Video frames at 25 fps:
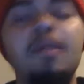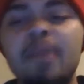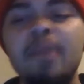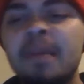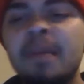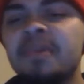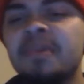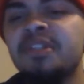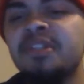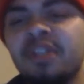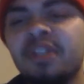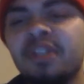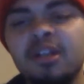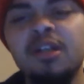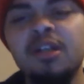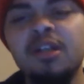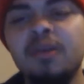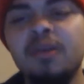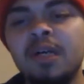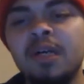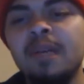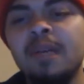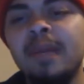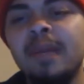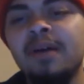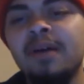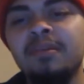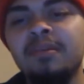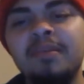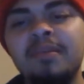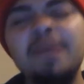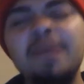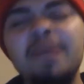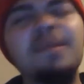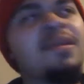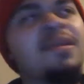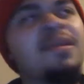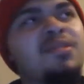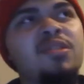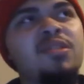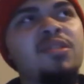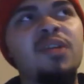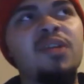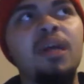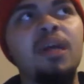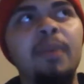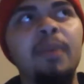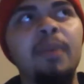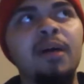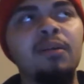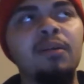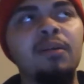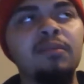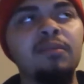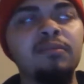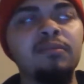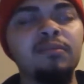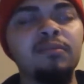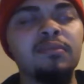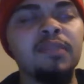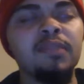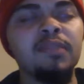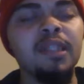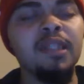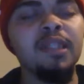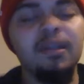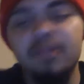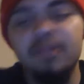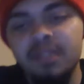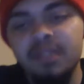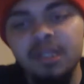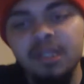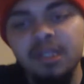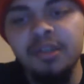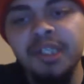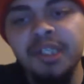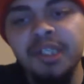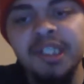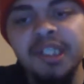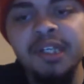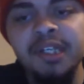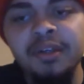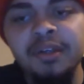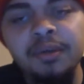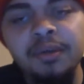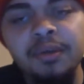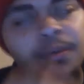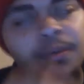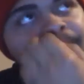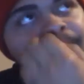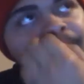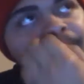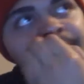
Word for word: Maybe Jericho will come out. Maybe he'll still come out. You know, it's no DQ,